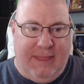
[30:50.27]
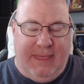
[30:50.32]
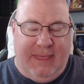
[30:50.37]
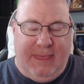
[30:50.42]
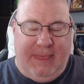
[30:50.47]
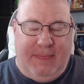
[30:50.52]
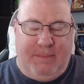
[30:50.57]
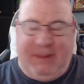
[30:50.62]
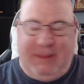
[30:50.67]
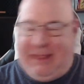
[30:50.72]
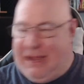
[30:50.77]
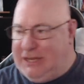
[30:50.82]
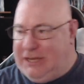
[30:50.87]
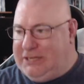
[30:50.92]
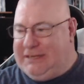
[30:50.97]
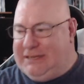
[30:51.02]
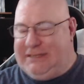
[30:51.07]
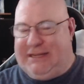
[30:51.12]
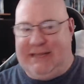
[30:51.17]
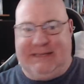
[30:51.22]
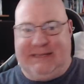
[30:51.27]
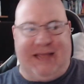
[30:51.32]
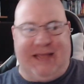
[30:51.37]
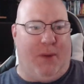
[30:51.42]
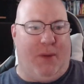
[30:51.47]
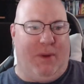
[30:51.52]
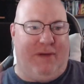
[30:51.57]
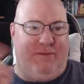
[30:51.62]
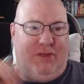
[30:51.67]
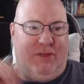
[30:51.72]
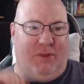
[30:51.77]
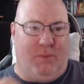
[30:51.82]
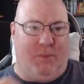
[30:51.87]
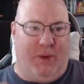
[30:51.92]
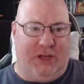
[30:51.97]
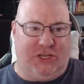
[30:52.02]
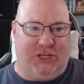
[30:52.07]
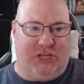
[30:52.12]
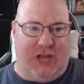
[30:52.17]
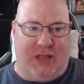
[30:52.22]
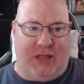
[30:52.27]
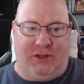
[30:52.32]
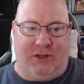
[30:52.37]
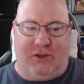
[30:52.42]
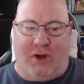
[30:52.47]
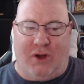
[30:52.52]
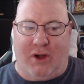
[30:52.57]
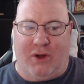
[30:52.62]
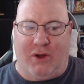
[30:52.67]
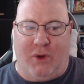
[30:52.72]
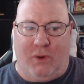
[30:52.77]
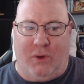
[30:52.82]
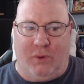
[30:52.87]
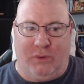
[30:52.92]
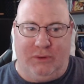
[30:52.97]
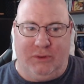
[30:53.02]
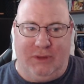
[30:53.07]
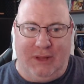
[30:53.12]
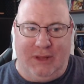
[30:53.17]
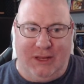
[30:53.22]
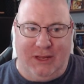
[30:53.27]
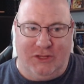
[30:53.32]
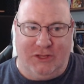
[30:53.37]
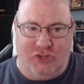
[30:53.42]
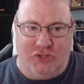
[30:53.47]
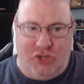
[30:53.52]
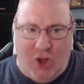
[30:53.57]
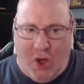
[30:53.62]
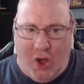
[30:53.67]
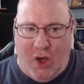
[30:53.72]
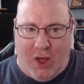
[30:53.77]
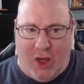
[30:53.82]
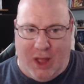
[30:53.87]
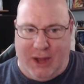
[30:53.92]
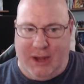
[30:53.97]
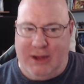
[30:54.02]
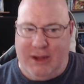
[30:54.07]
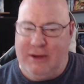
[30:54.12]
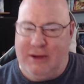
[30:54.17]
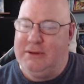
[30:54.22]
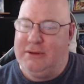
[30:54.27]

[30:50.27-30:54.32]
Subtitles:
But then she says, "However, the witch and the Darkhold is gone,